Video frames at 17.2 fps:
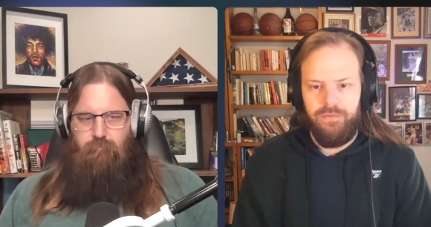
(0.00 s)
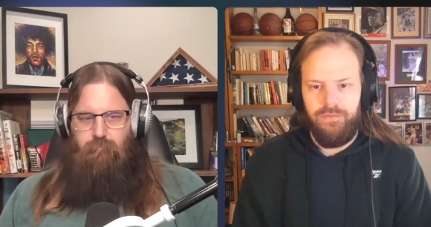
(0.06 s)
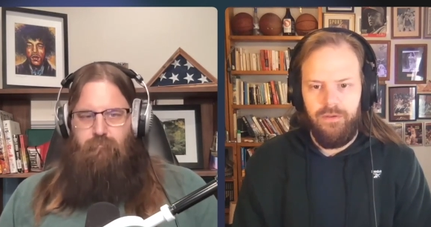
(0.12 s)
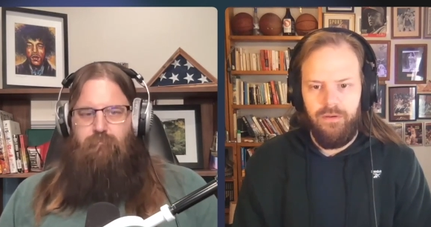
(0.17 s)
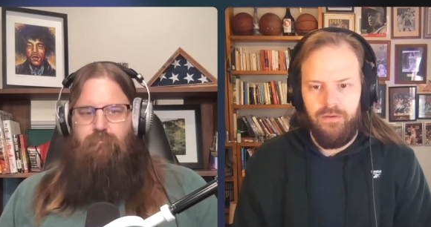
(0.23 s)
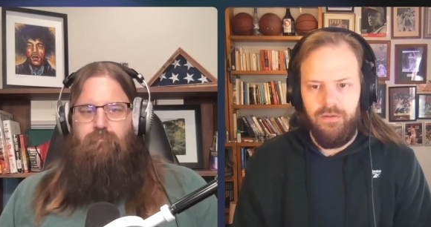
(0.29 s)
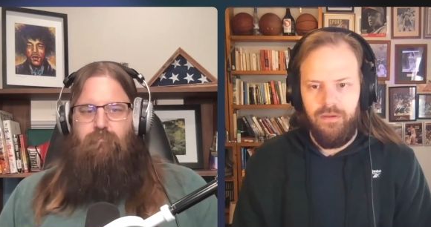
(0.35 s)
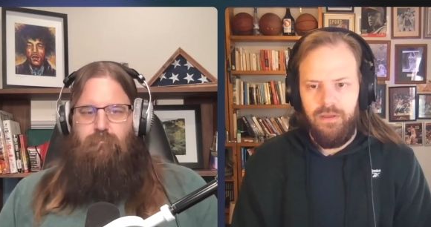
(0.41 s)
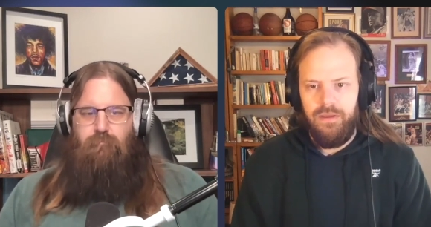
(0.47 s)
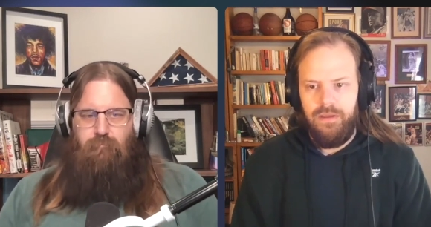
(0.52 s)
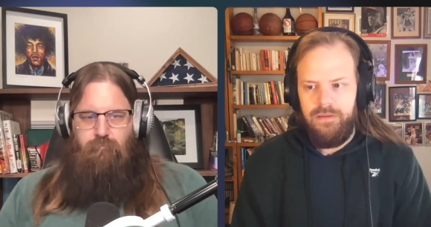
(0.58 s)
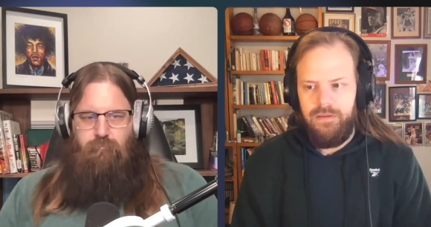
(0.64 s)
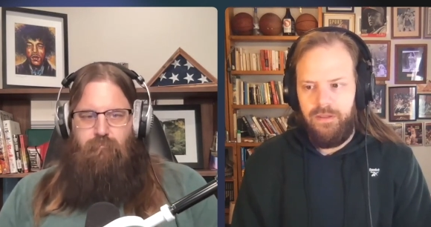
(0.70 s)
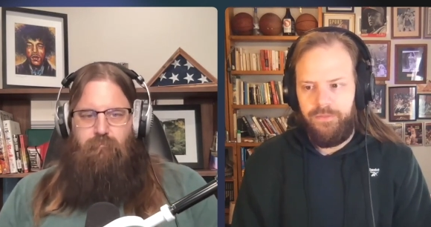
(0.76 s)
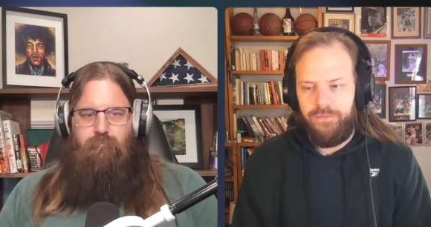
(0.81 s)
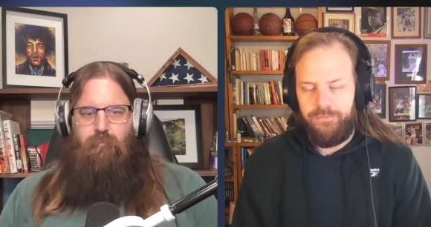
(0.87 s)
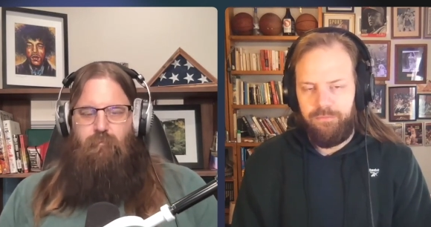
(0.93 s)
Speaker 1: there. He had
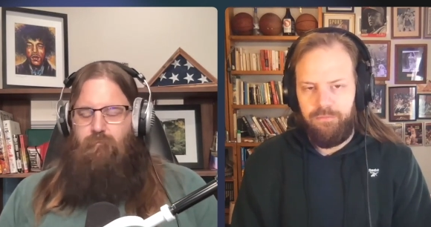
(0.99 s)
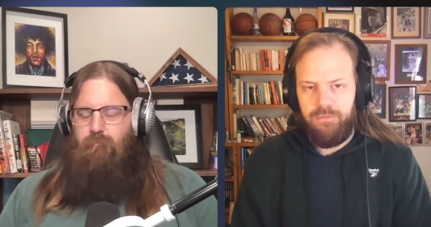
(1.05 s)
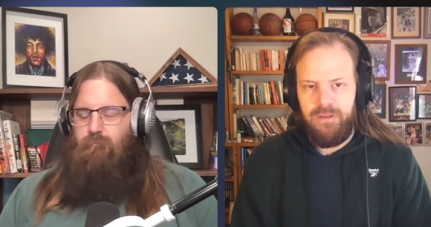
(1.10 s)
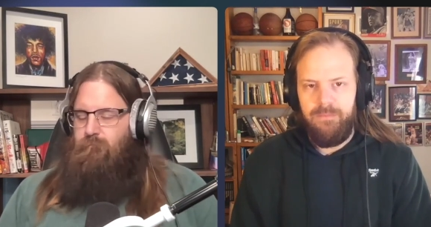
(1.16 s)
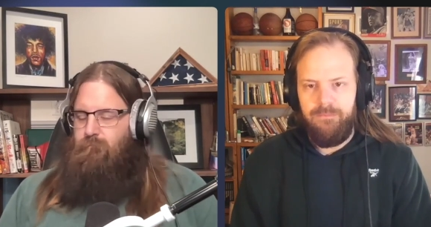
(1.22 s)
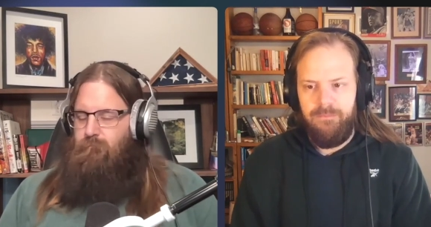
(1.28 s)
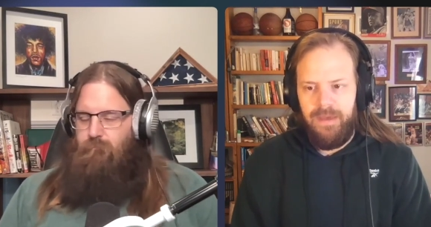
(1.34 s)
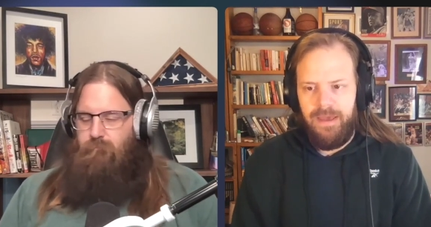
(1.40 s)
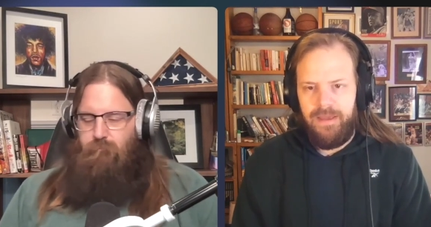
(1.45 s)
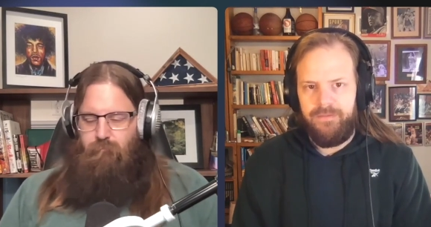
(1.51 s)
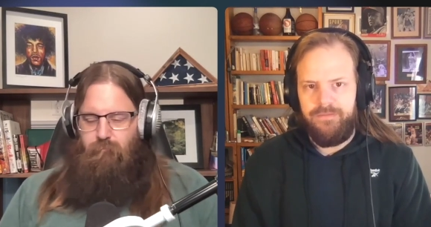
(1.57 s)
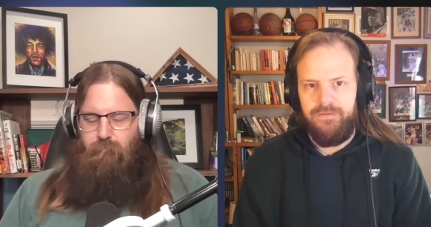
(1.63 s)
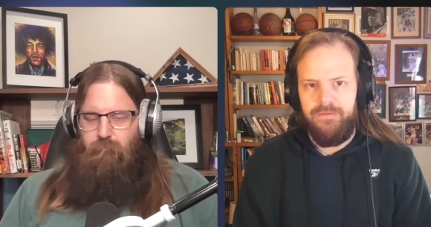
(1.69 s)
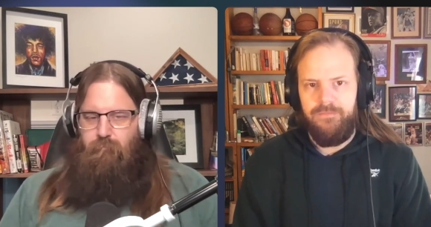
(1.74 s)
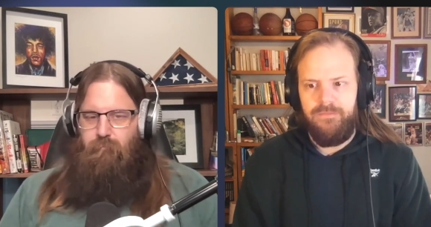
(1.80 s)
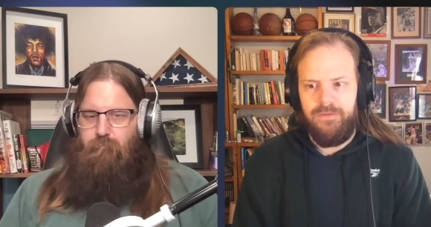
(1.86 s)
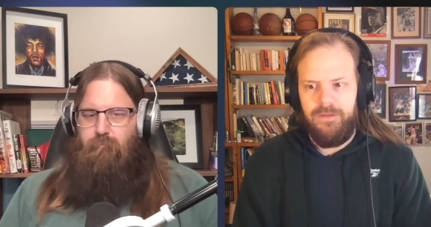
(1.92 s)
three mm. massive
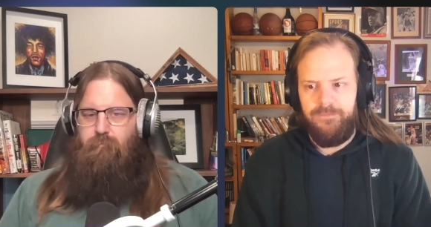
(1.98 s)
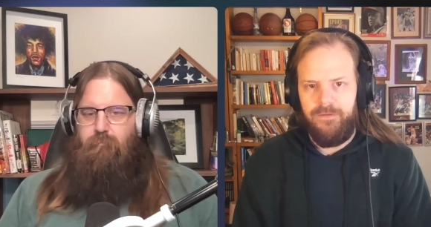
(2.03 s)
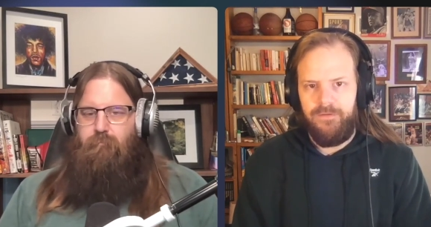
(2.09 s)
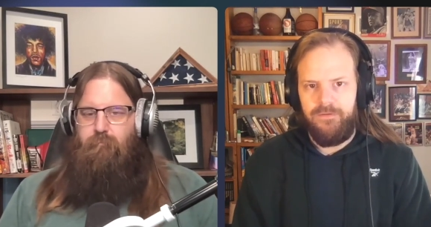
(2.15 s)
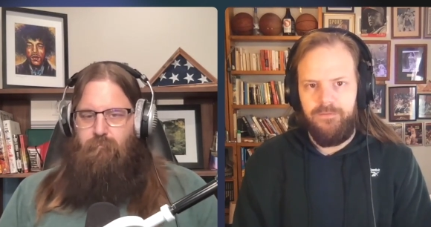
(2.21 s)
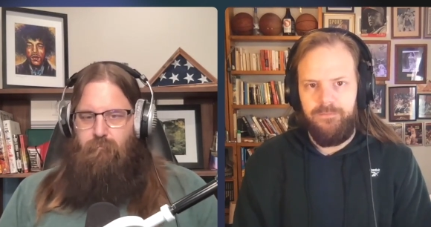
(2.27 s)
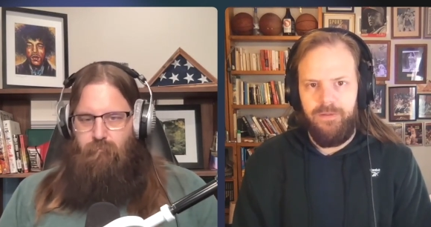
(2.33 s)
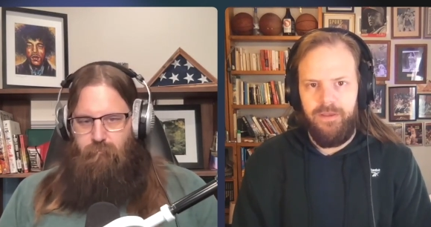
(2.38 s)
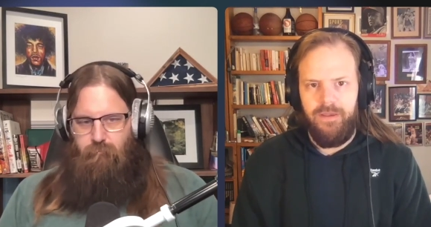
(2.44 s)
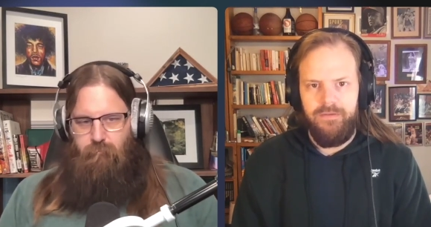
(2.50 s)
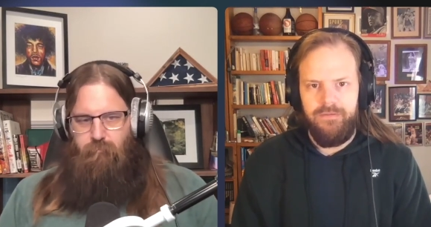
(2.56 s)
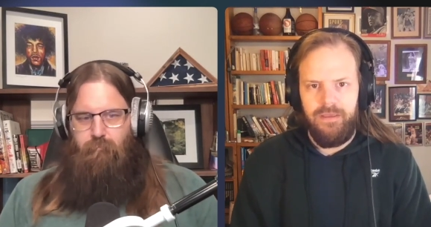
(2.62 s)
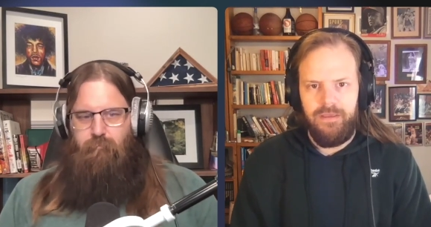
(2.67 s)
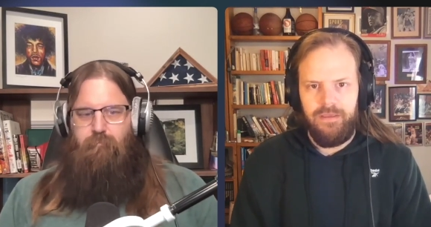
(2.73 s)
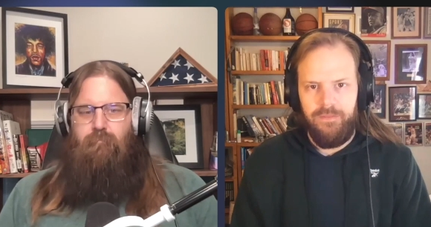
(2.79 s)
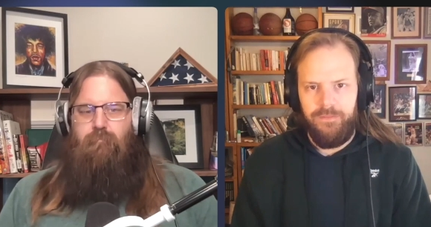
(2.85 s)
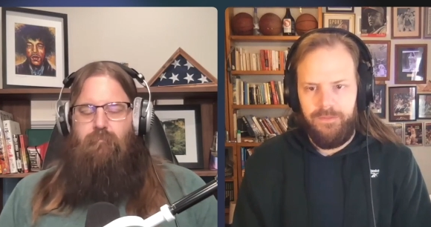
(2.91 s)
defensive plays I
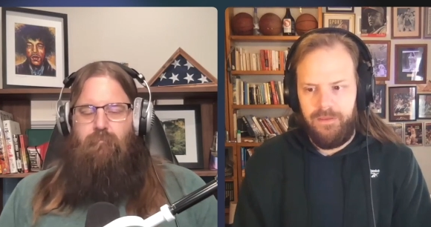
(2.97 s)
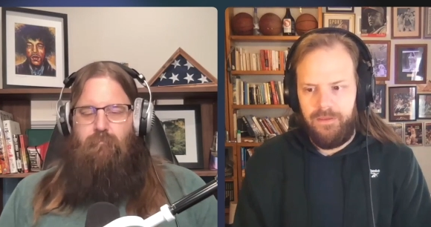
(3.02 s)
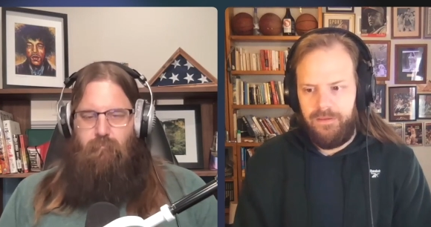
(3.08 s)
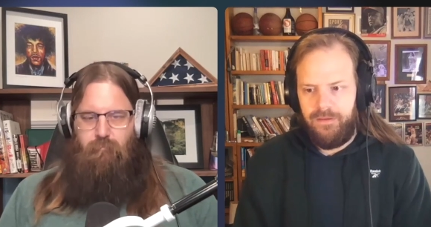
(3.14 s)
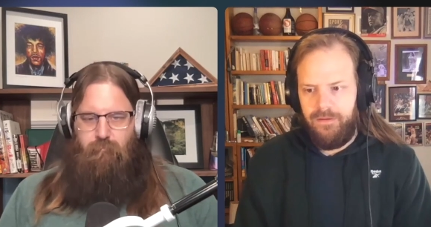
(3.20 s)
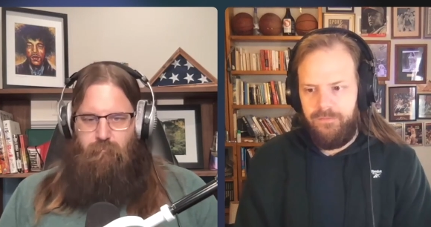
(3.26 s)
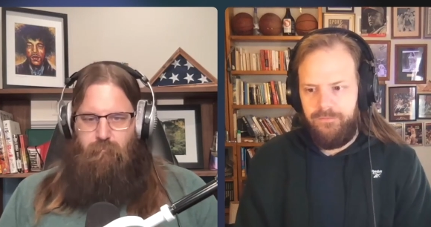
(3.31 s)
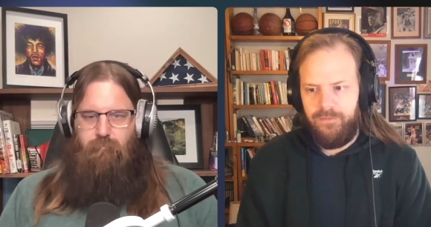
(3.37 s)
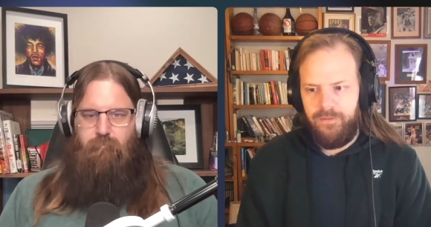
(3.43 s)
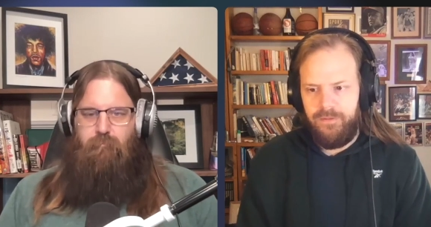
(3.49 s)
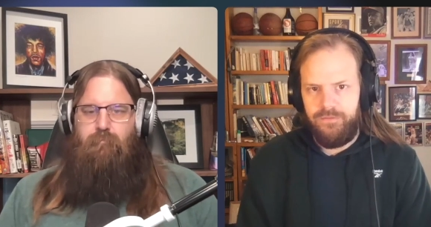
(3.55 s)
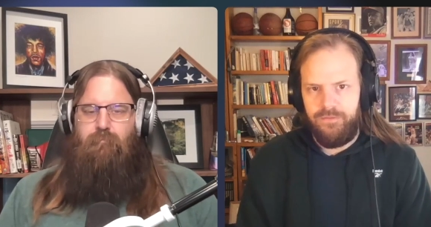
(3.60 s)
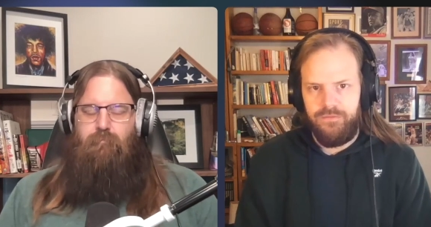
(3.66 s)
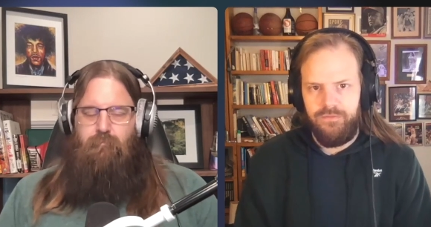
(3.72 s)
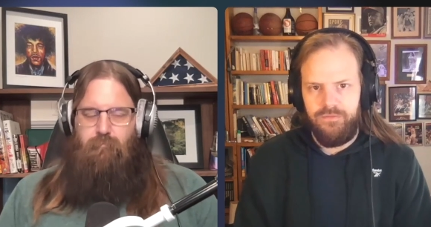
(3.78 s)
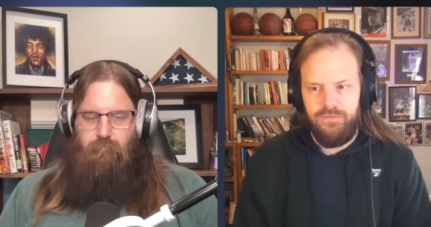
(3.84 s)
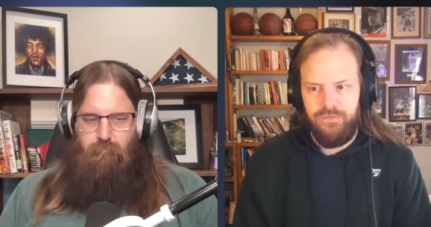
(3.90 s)
can think of where he just
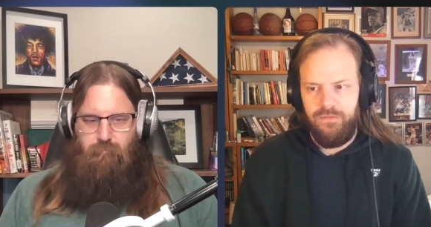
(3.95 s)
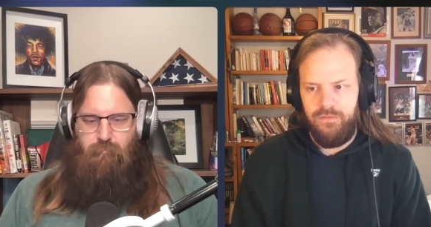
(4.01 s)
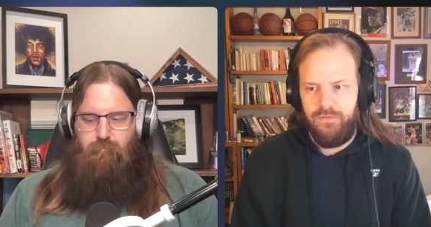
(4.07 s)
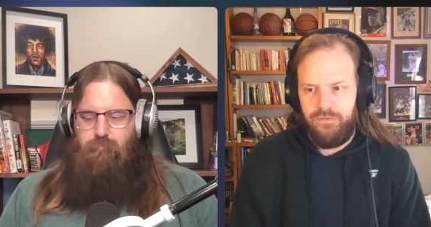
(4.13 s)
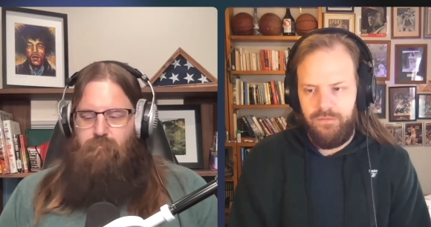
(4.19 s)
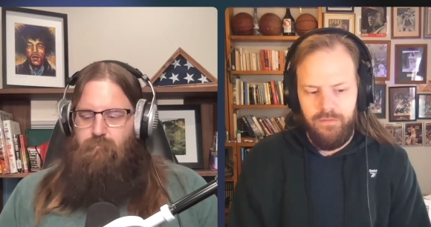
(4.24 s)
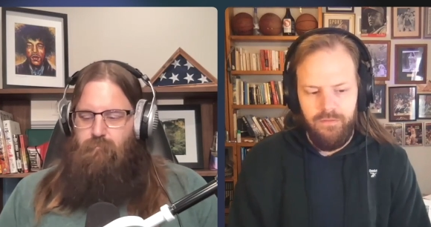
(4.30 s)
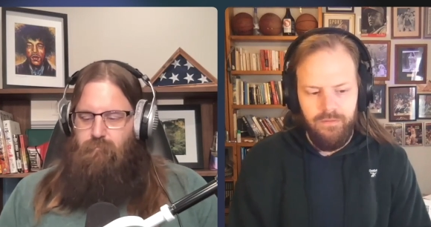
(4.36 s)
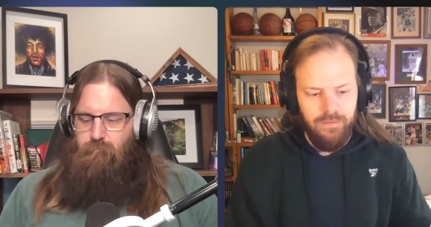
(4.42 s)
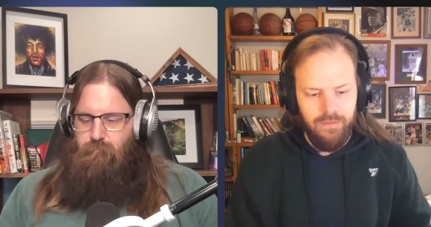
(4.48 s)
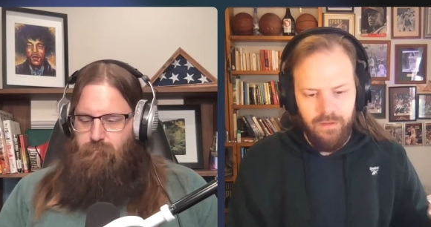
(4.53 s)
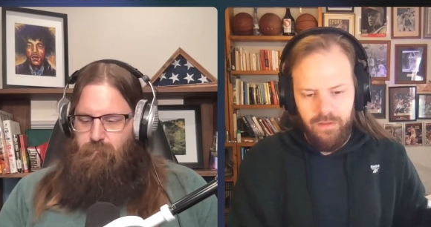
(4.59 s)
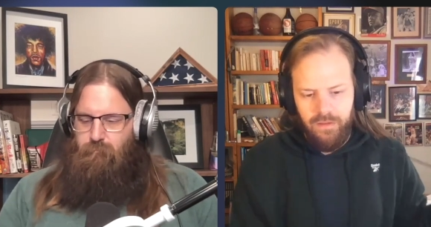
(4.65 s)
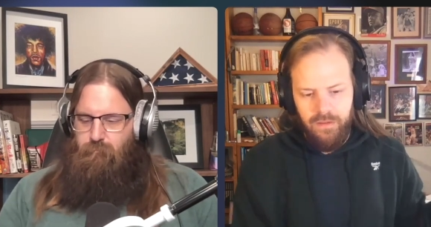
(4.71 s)
ch- turned the,